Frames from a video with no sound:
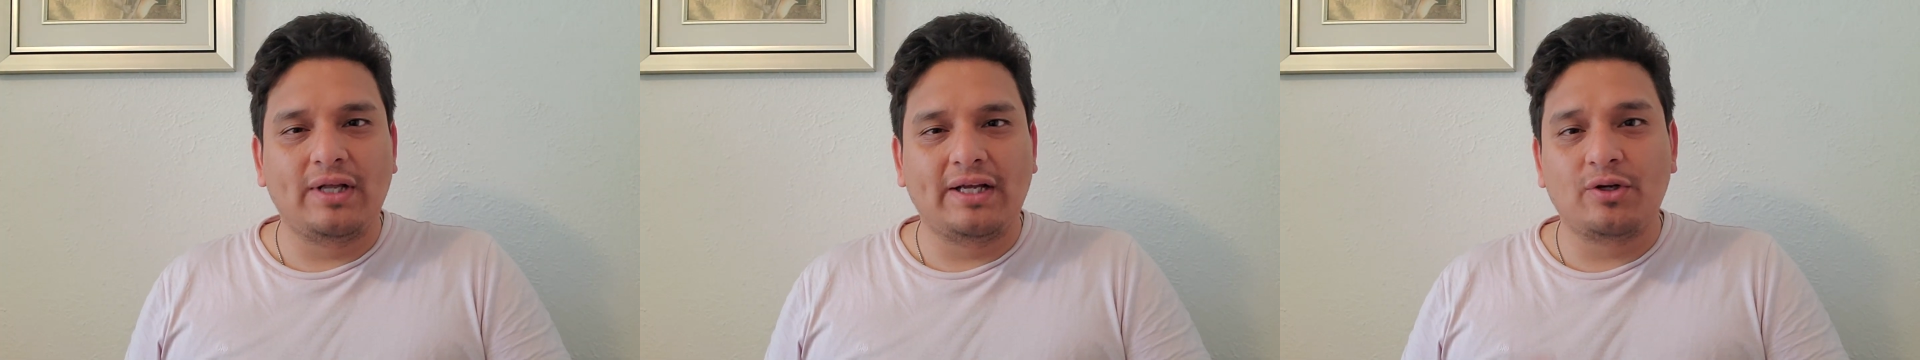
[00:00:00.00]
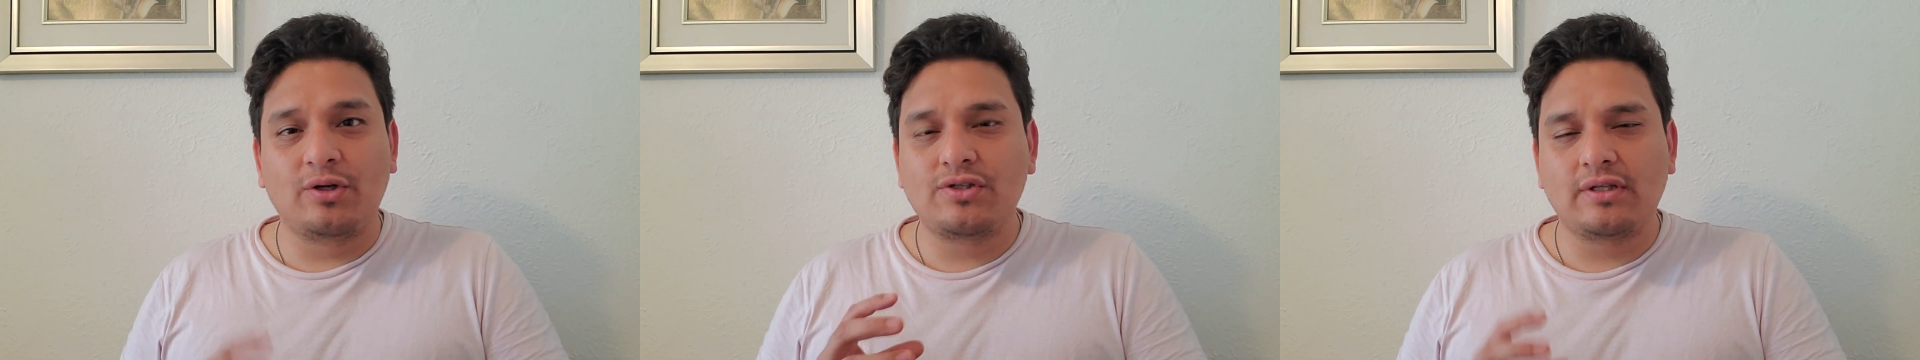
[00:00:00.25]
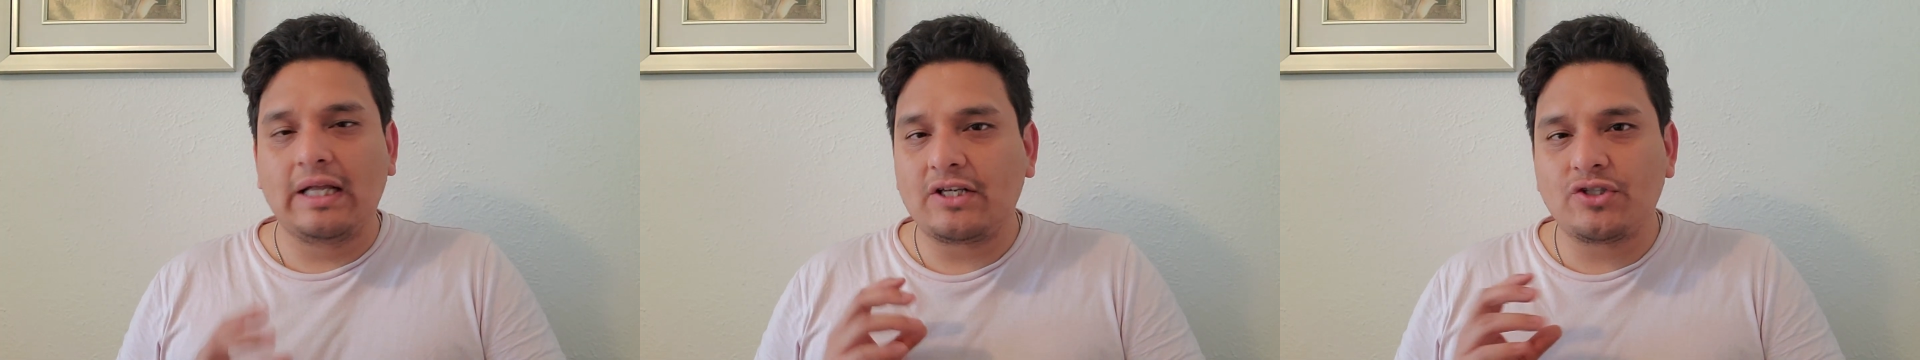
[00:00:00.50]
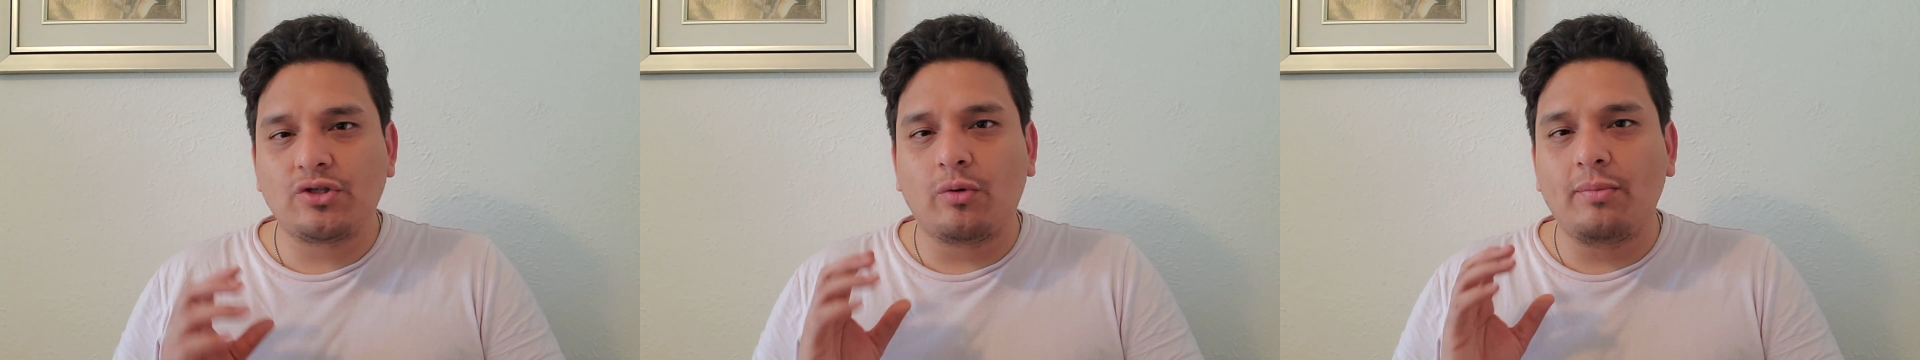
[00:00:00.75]
Like there's
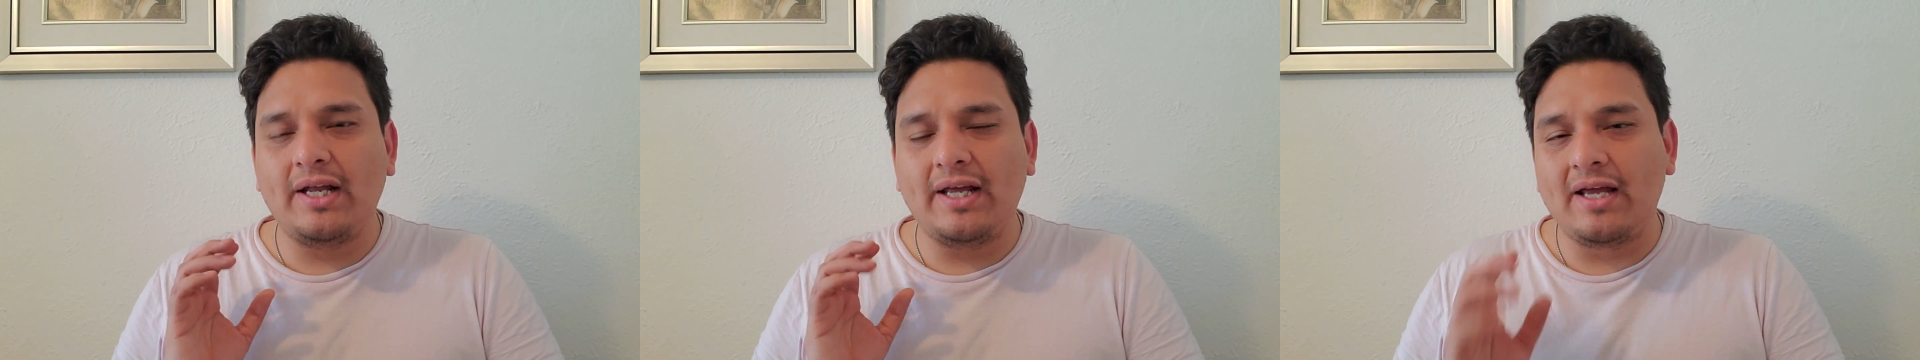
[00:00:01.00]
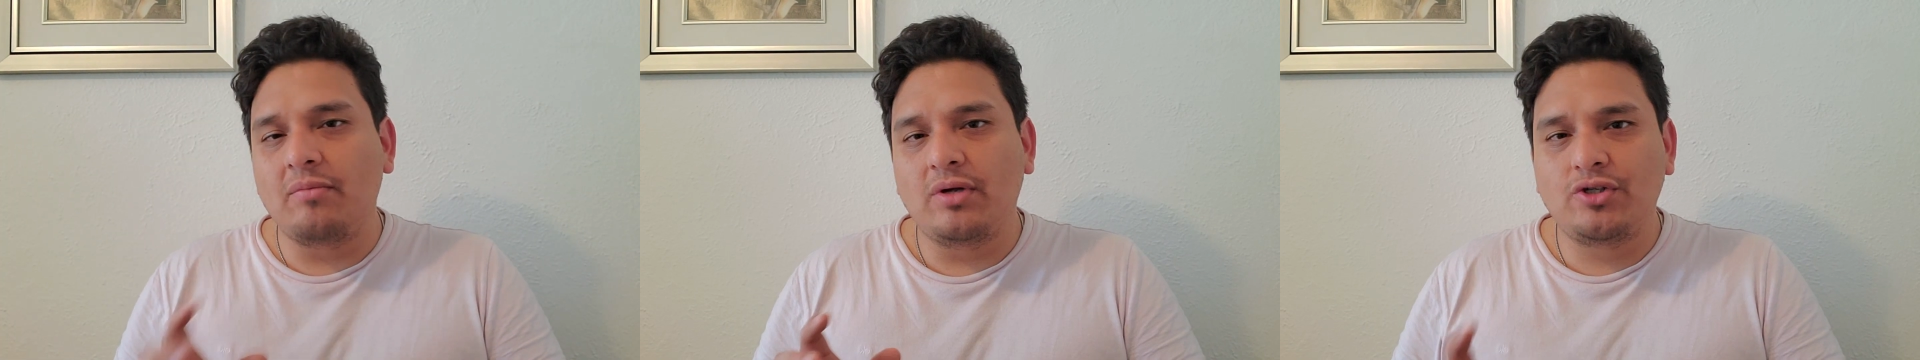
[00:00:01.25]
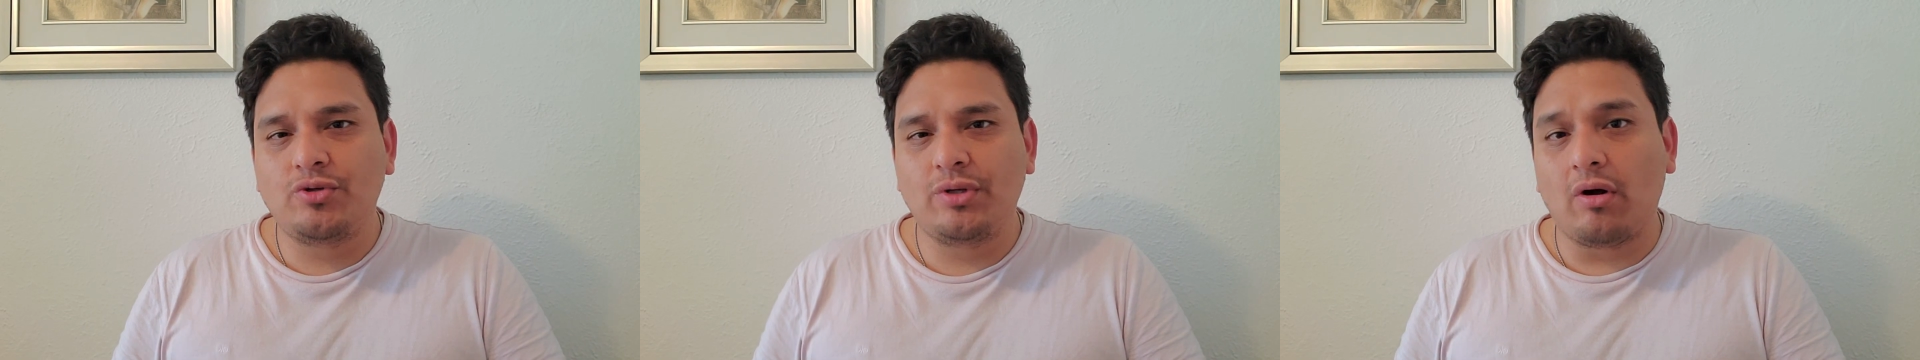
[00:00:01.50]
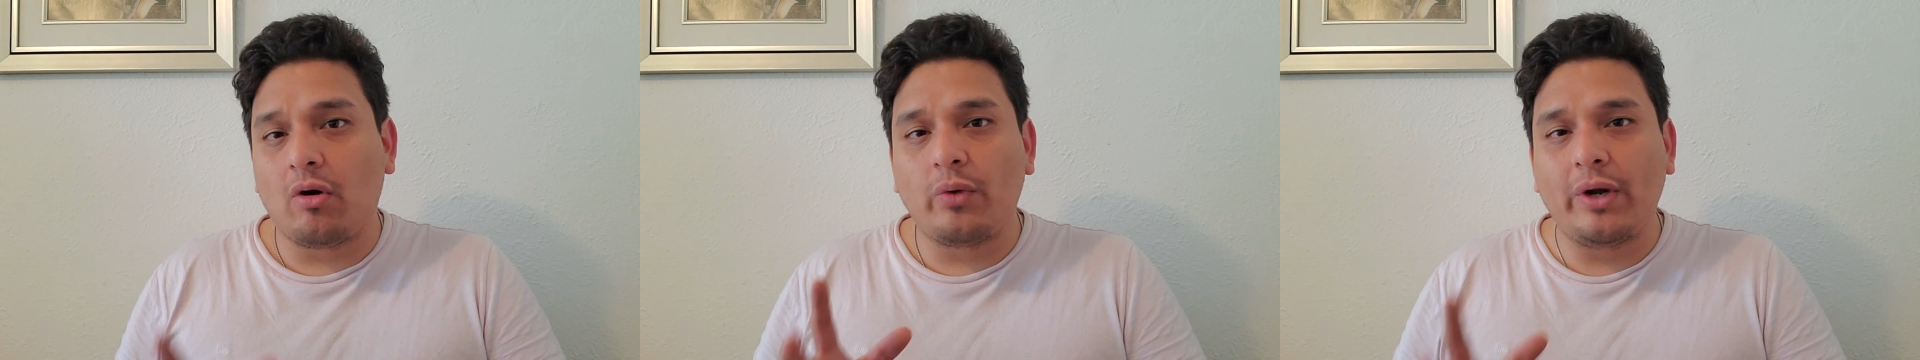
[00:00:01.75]
like so many
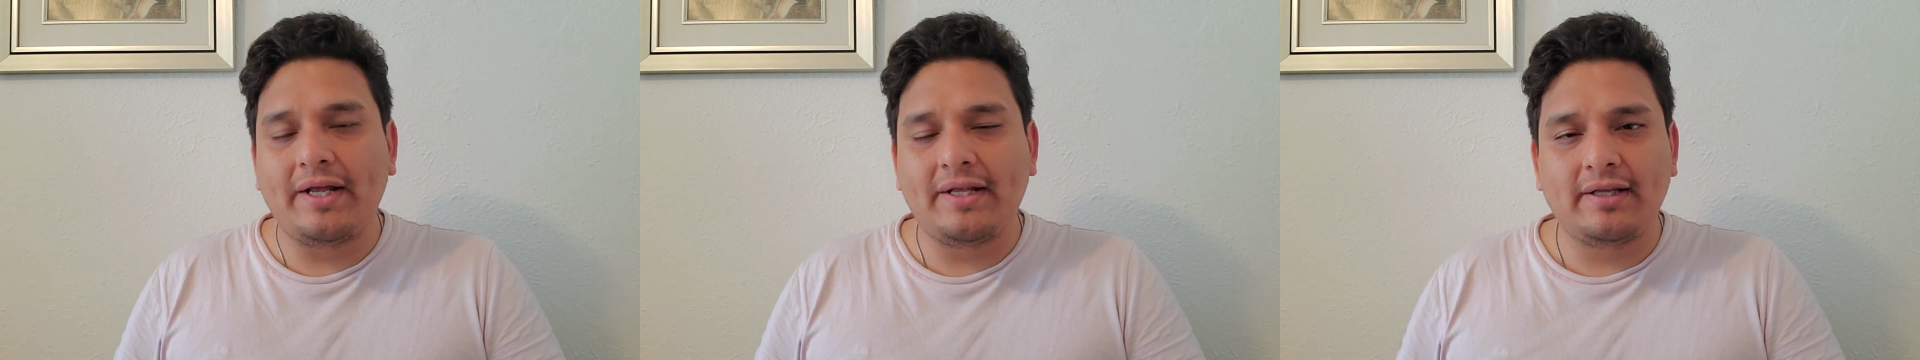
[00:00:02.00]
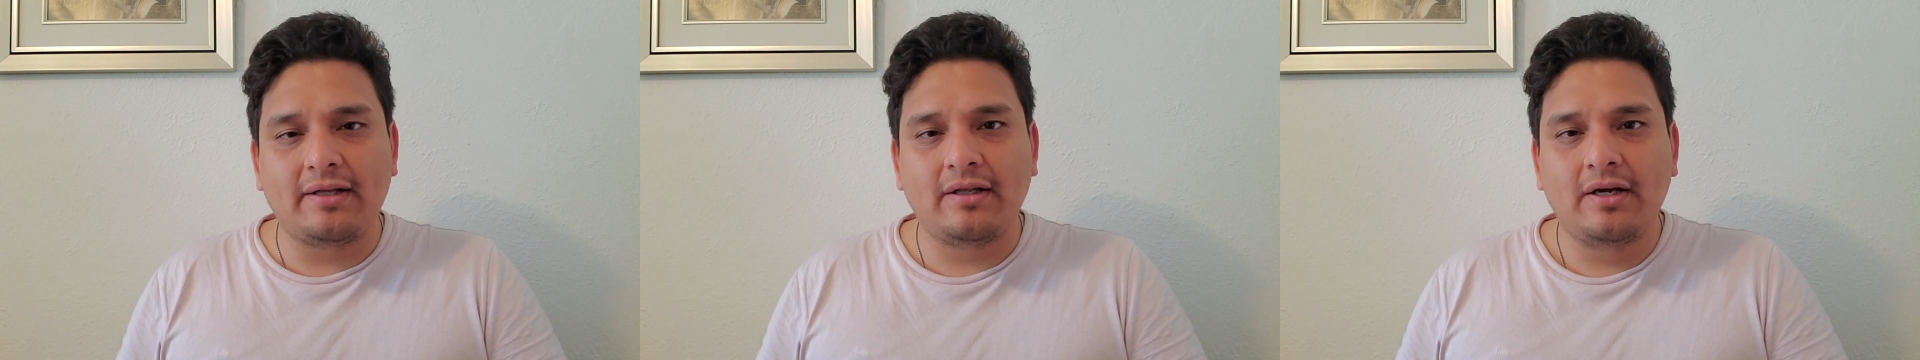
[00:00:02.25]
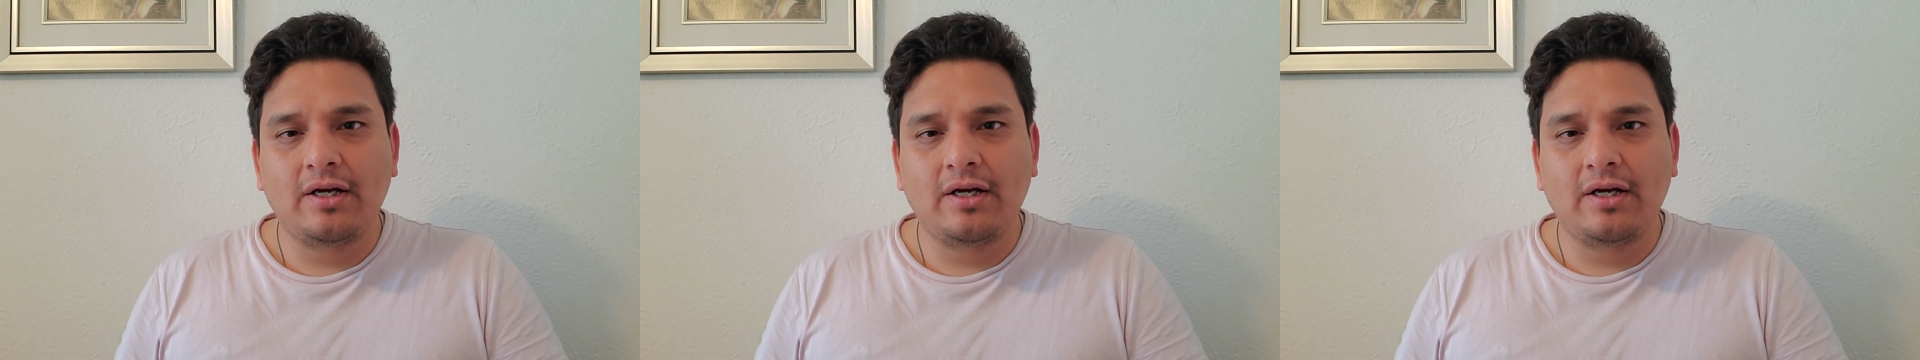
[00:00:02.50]
imagery already that